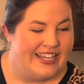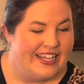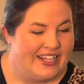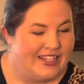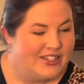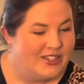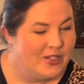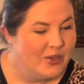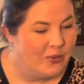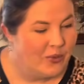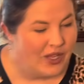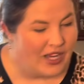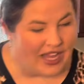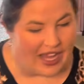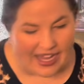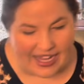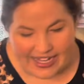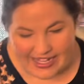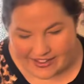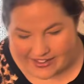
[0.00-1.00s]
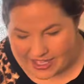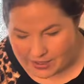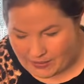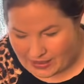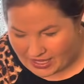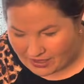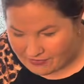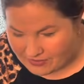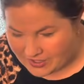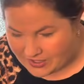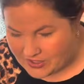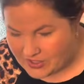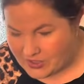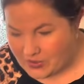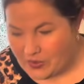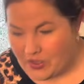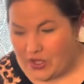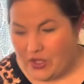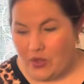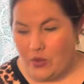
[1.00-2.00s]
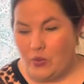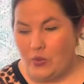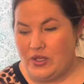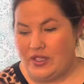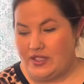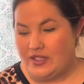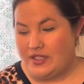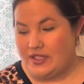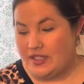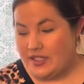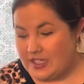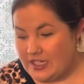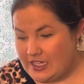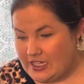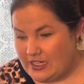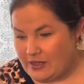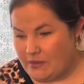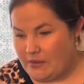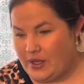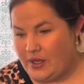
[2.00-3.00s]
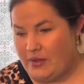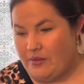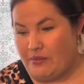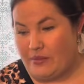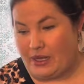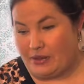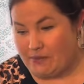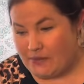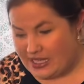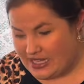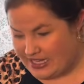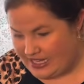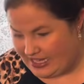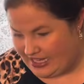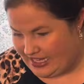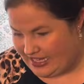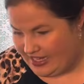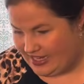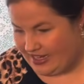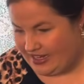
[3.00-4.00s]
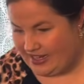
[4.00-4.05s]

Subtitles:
So what I ended up having to do was seam my minky.